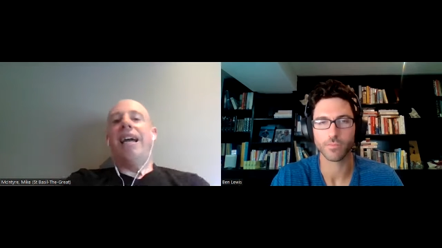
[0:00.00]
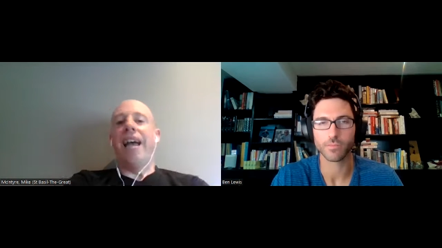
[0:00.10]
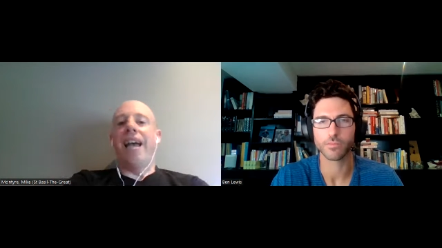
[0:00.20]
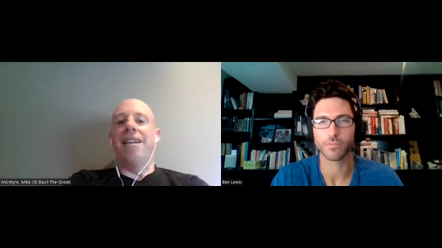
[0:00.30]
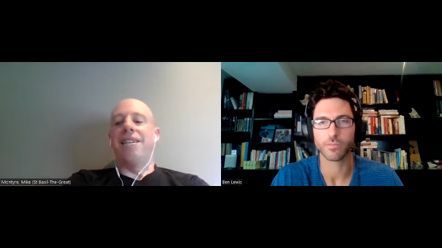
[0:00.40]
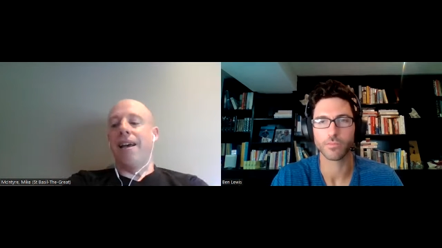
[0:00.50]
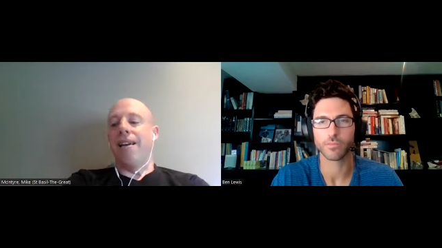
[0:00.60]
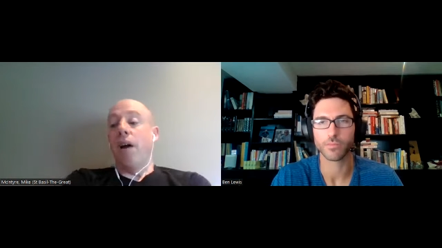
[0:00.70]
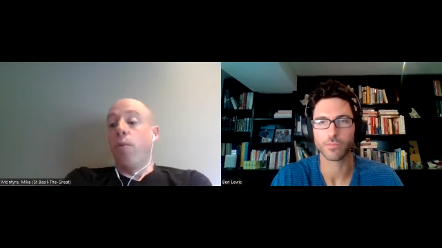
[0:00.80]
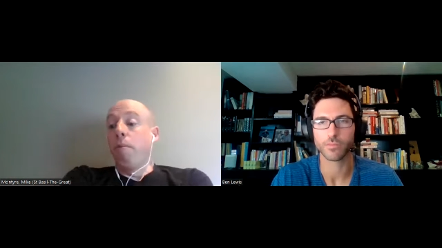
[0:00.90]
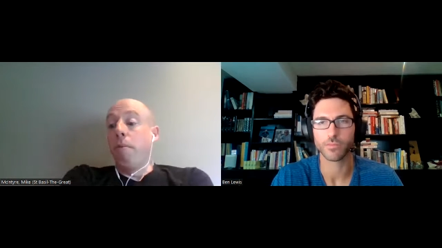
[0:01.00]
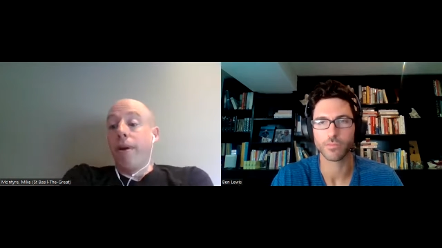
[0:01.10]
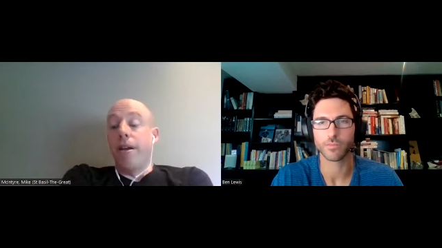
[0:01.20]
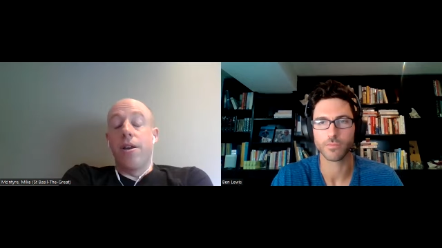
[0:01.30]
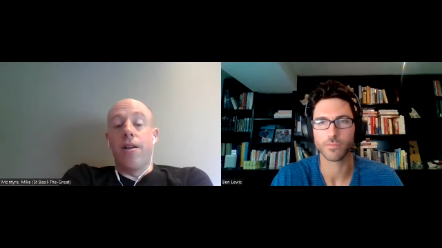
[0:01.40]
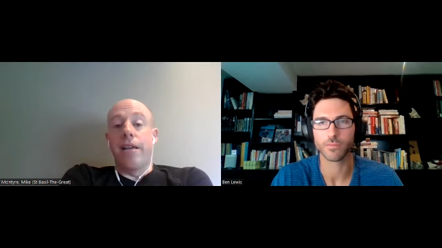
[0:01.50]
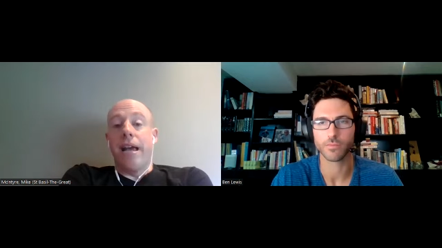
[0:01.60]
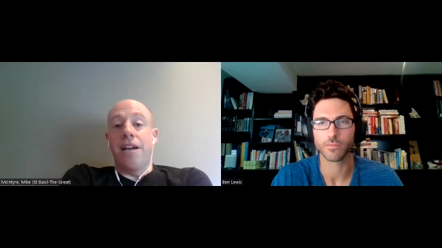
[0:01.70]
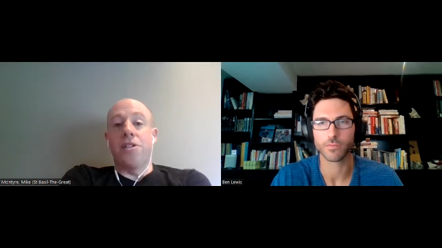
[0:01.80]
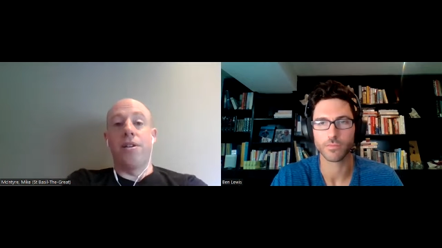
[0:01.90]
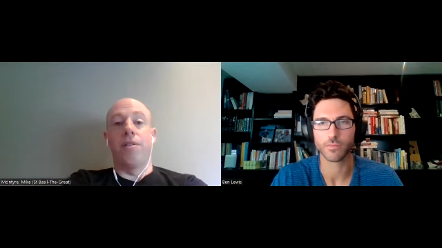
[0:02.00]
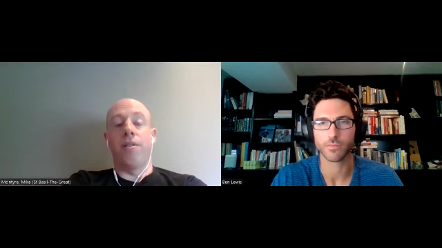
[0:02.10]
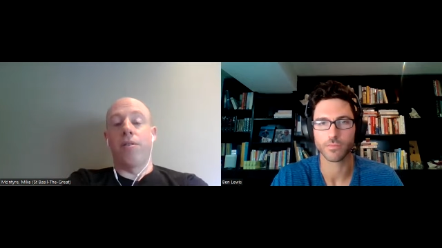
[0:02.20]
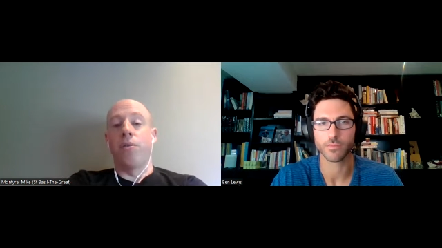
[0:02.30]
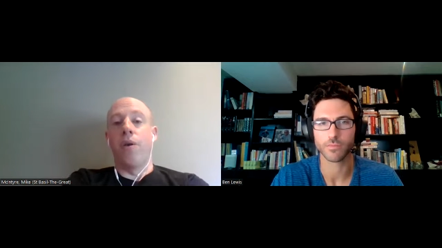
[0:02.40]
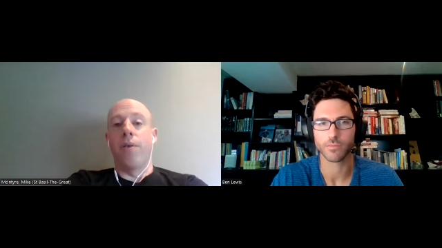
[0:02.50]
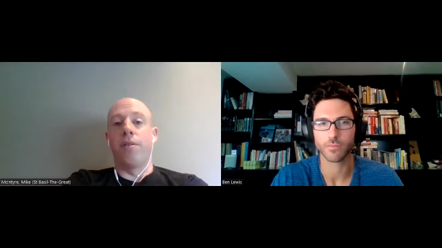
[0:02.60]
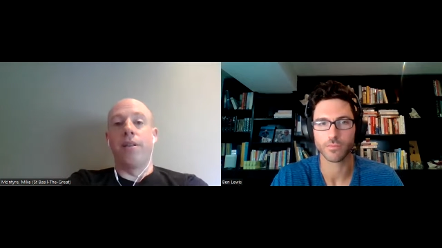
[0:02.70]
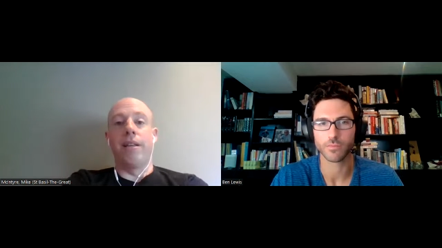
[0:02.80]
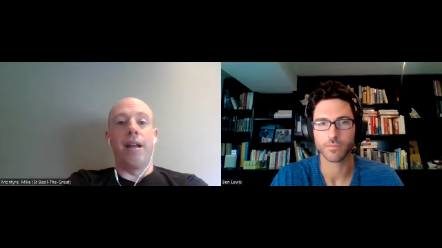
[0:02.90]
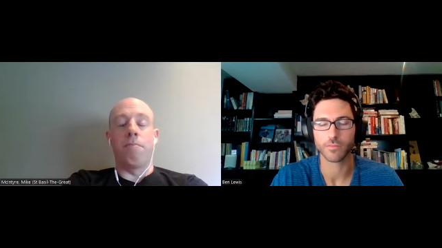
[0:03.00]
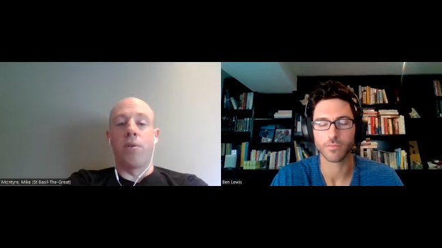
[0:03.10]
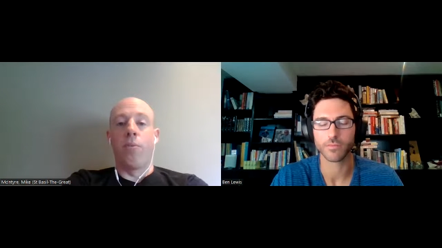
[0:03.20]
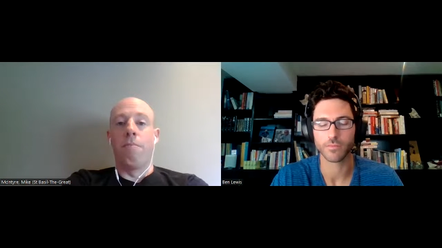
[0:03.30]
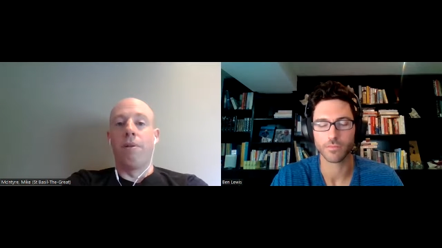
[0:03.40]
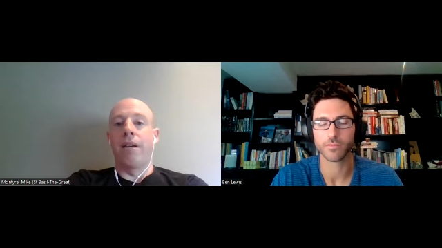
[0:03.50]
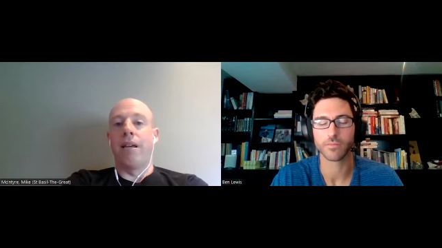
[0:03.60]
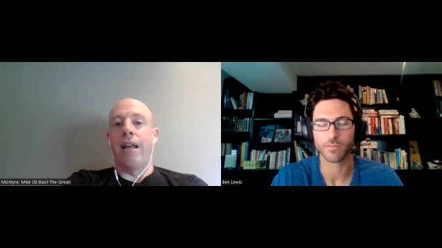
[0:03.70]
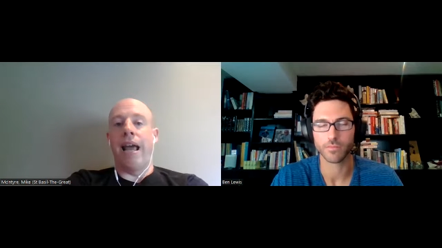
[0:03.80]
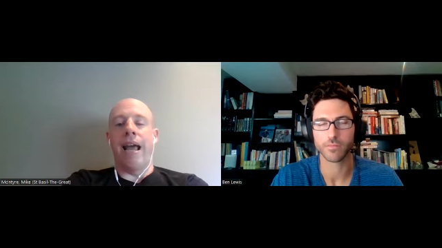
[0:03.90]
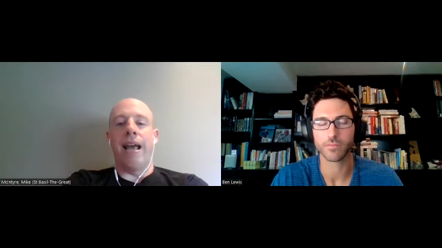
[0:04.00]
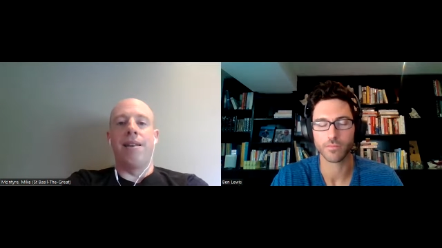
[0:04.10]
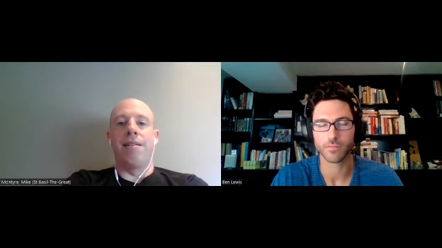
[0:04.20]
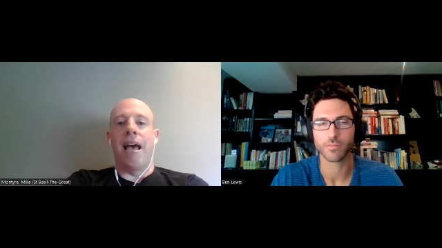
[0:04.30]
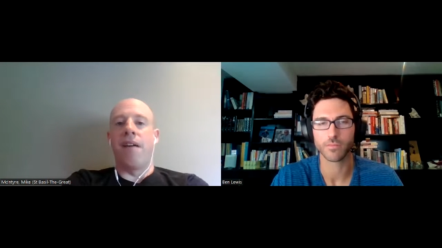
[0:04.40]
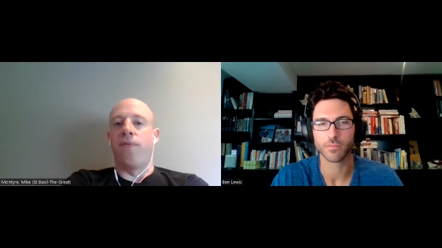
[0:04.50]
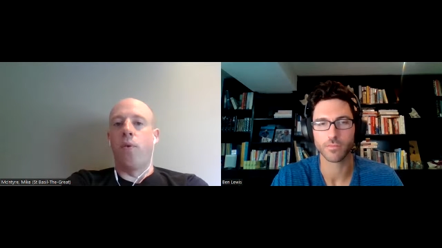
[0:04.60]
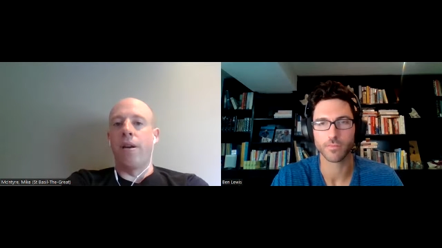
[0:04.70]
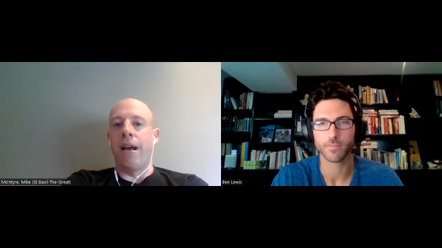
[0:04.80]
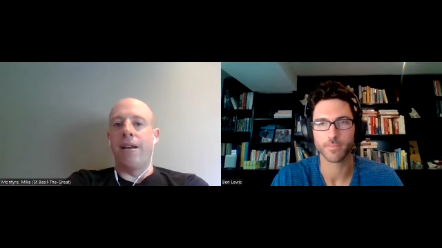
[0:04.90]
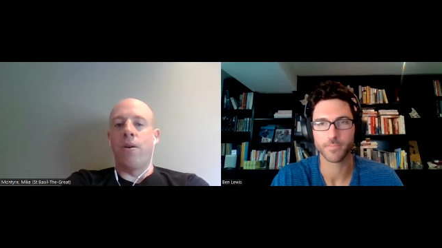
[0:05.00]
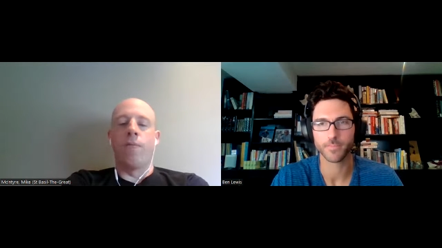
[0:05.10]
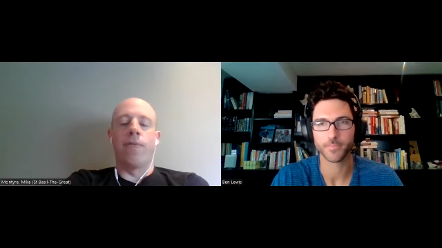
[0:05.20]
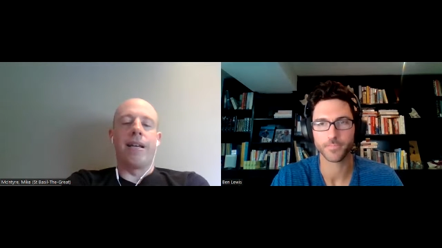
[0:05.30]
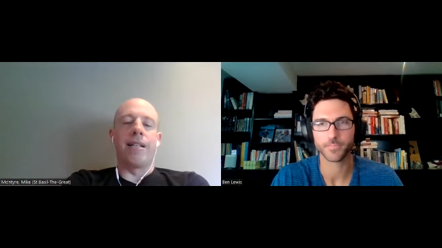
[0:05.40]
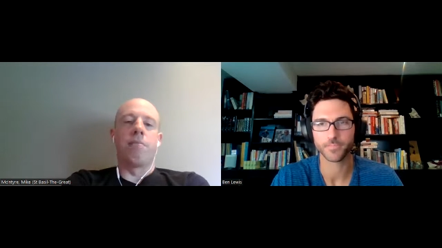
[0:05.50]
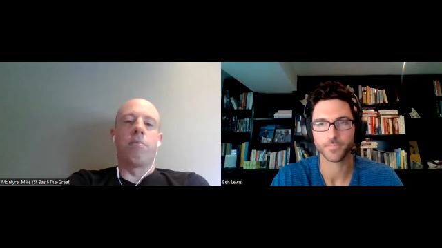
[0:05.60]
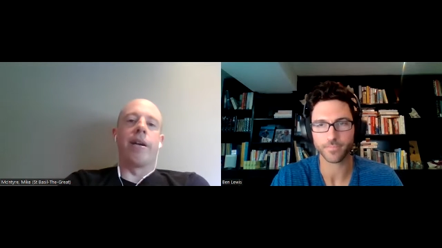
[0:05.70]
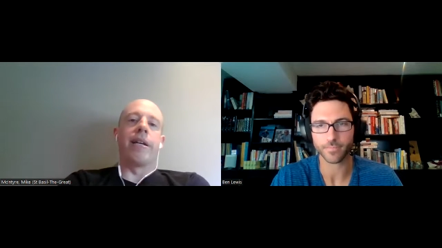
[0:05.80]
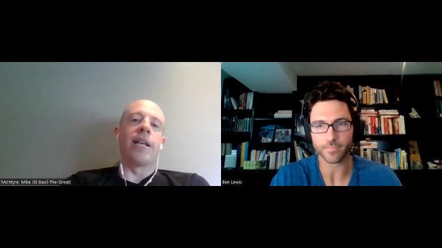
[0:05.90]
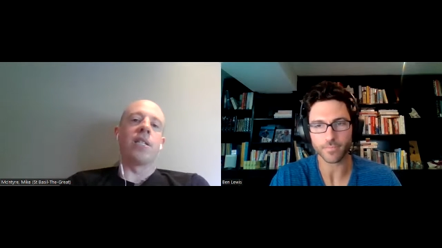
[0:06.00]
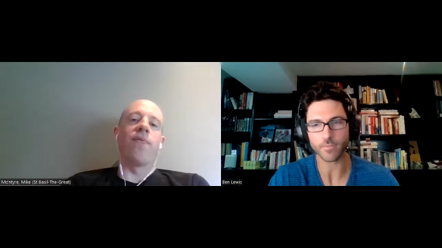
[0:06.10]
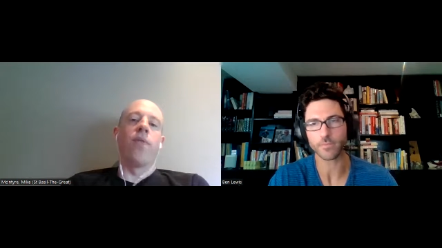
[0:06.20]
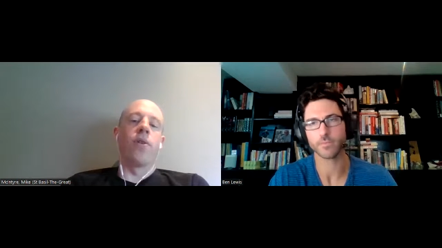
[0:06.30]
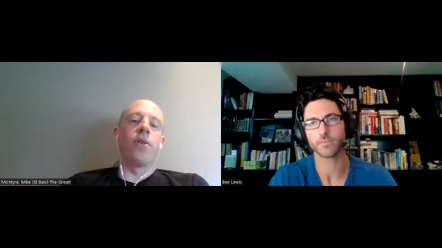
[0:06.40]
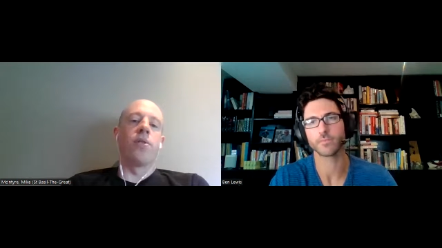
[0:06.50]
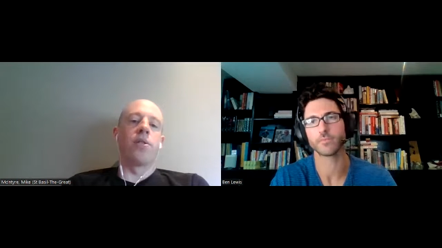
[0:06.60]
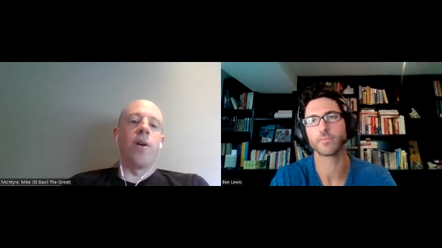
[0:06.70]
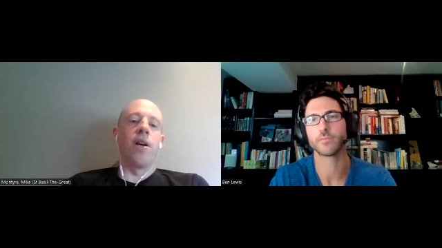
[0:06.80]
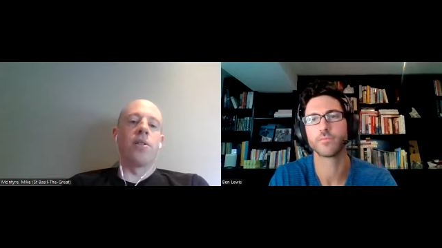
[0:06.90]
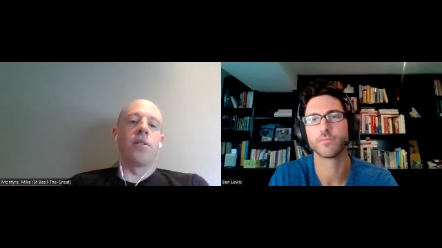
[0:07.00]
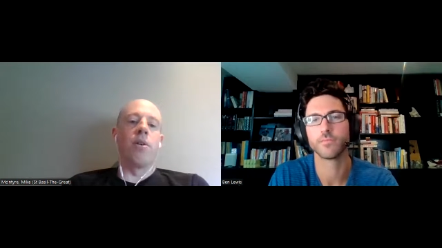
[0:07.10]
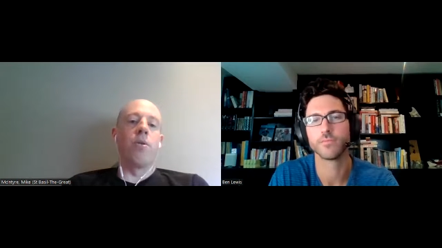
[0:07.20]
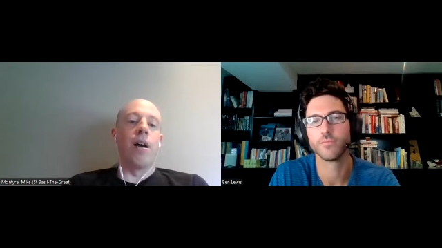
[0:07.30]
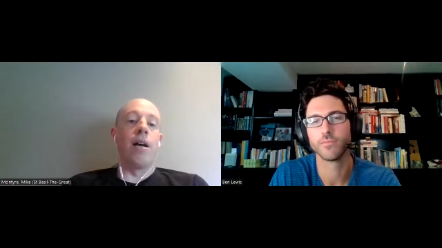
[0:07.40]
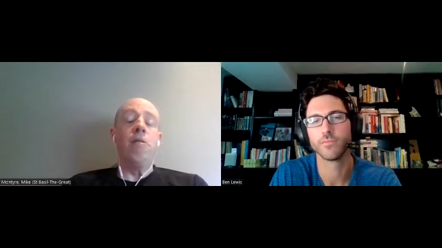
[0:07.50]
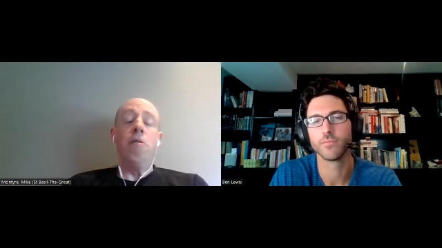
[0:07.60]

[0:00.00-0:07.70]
Speaker 1: And uh, yeah, we'll be bringing you all the action throughout the lead up to Wimbledon and that fortnight. Hopefully, get some great guests for you as well. So, uh,